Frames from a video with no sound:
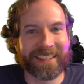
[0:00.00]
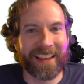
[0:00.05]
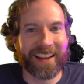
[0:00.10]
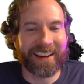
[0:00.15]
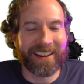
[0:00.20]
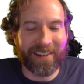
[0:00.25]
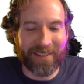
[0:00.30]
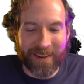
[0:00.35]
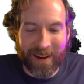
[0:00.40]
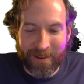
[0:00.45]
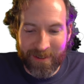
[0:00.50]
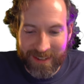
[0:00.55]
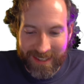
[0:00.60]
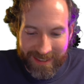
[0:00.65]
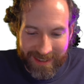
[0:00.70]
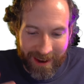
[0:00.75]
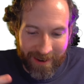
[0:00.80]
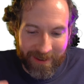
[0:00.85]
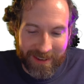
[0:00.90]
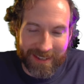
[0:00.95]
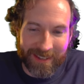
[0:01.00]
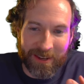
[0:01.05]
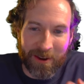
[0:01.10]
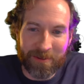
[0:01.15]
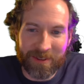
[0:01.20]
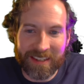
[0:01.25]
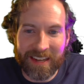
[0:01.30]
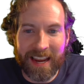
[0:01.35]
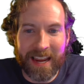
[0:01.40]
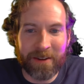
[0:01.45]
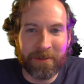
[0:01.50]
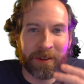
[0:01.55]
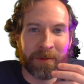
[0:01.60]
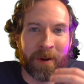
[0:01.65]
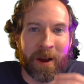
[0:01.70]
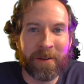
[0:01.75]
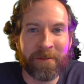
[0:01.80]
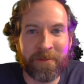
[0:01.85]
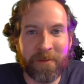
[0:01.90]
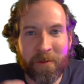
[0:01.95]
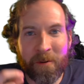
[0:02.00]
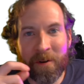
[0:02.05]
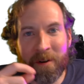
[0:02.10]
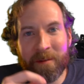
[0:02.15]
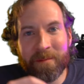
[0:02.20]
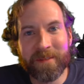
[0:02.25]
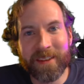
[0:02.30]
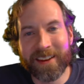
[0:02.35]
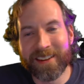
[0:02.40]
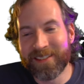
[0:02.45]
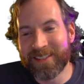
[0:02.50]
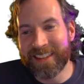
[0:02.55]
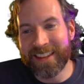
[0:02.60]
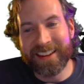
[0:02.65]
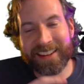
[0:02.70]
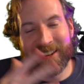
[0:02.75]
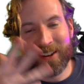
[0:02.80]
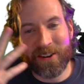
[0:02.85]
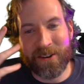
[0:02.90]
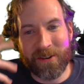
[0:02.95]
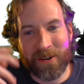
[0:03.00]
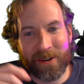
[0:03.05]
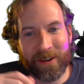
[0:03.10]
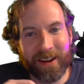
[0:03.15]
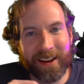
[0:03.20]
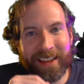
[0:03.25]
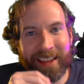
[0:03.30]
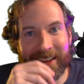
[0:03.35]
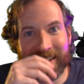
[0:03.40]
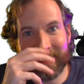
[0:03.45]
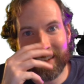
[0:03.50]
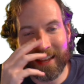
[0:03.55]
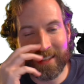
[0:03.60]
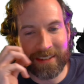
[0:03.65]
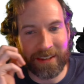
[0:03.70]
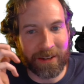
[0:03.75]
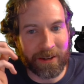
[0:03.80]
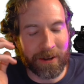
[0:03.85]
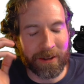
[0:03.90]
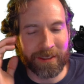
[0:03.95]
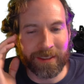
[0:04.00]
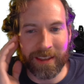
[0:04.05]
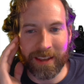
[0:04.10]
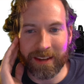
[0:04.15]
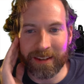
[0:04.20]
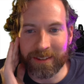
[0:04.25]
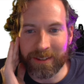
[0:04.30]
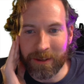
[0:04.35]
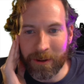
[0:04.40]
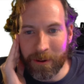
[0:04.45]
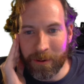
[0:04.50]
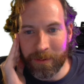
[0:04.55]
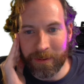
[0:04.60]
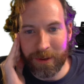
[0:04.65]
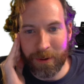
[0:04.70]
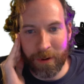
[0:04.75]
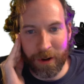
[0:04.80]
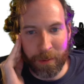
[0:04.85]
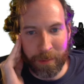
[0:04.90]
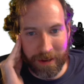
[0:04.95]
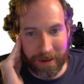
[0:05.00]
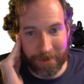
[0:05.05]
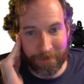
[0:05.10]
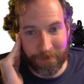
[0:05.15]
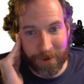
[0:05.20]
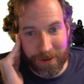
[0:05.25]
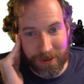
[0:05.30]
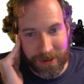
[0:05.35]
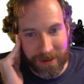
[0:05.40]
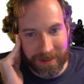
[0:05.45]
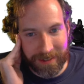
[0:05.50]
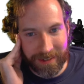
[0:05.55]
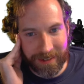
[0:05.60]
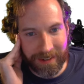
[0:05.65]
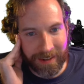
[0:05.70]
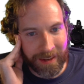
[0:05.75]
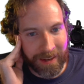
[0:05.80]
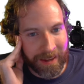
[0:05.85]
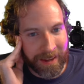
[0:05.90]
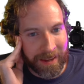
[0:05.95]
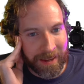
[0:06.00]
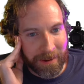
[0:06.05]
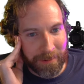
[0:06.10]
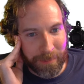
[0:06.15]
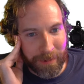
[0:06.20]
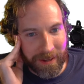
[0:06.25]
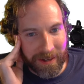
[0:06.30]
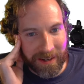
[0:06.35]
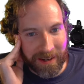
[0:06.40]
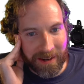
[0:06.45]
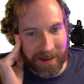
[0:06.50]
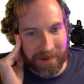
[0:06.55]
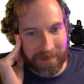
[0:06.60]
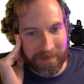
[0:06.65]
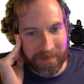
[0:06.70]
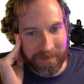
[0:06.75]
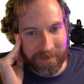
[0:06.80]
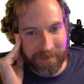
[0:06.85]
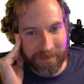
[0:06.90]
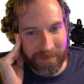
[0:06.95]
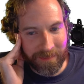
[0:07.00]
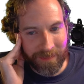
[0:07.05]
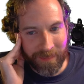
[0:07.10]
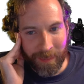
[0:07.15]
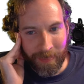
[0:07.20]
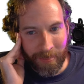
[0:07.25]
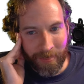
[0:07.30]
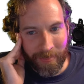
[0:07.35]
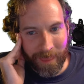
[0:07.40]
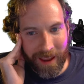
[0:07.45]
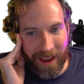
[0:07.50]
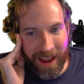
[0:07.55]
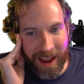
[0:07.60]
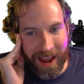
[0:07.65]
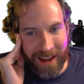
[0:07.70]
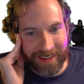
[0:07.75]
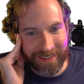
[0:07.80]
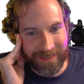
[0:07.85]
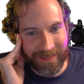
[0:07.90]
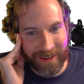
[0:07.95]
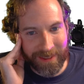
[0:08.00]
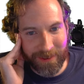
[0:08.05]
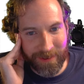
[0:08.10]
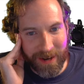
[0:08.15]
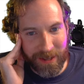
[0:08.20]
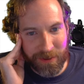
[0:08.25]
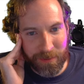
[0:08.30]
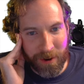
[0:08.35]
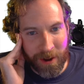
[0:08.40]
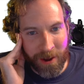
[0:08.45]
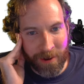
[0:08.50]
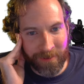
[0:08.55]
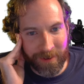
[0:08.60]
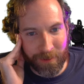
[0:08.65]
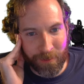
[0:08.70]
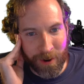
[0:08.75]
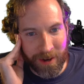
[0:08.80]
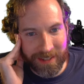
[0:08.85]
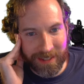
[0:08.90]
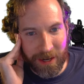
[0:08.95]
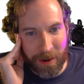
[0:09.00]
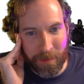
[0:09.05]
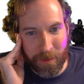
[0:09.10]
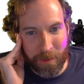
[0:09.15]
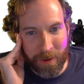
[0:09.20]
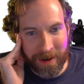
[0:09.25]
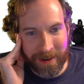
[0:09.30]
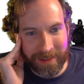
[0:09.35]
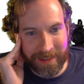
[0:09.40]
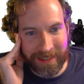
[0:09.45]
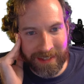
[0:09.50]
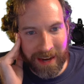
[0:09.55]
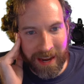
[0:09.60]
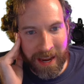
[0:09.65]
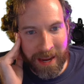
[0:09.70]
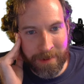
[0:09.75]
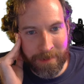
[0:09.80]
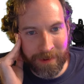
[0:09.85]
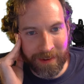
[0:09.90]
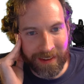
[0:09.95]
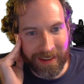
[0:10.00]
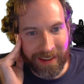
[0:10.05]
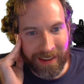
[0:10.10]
Like I was so tight with my form that it was like, cool. I guess that's a good thing. So you want to be efficient, but my 312, it was #1 at the time.